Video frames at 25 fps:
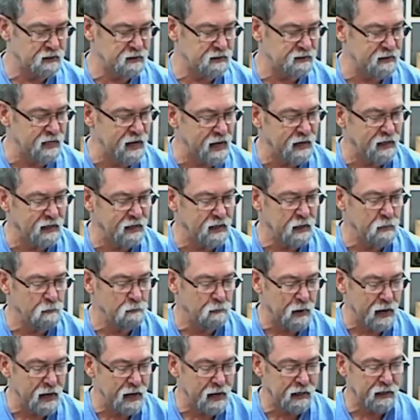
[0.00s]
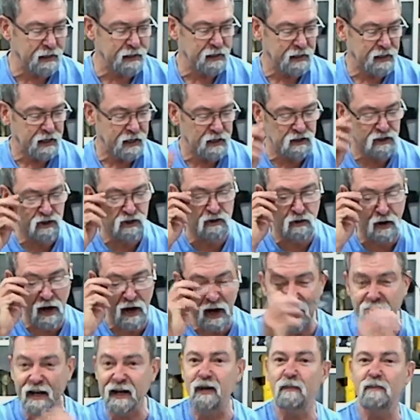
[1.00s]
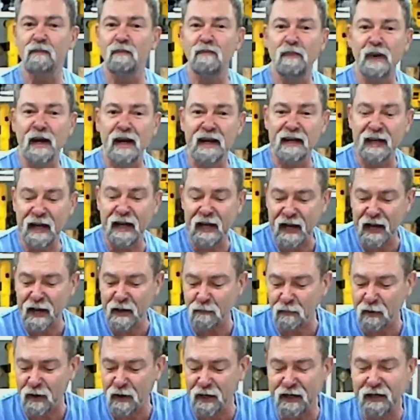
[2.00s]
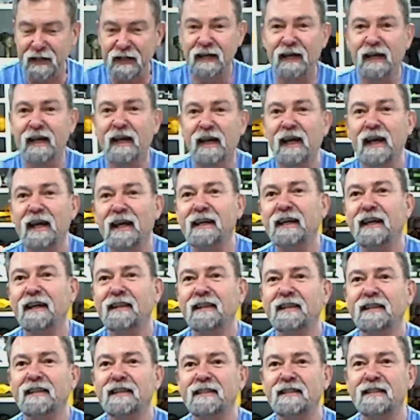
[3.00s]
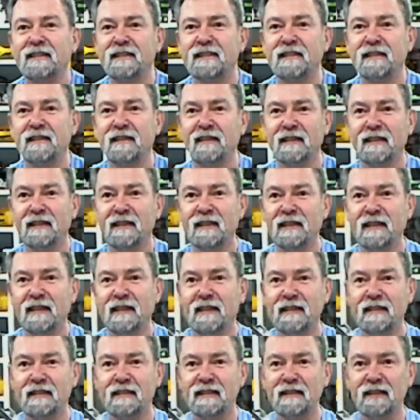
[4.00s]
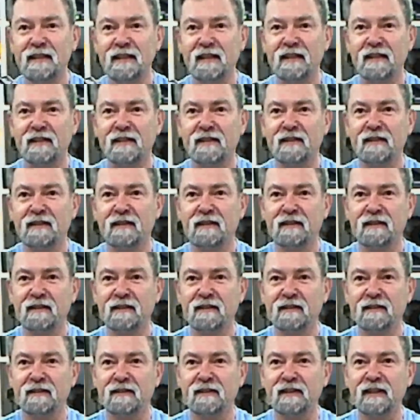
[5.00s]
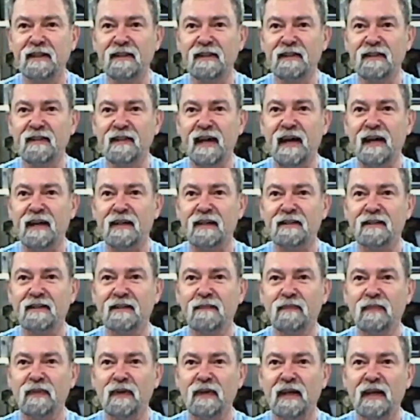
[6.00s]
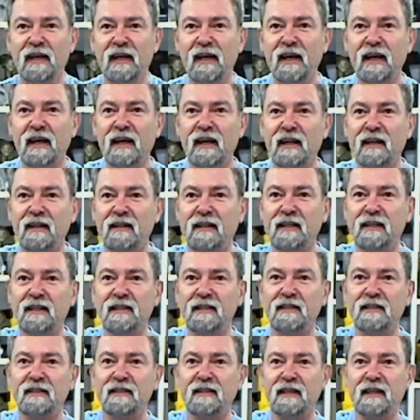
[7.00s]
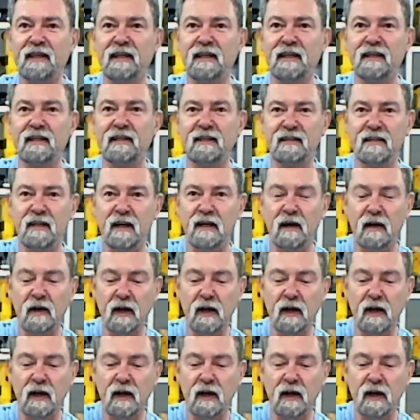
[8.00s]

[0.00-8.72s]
Stanley Bailey Australian made hand plane. Now this is it. Look at that. This is,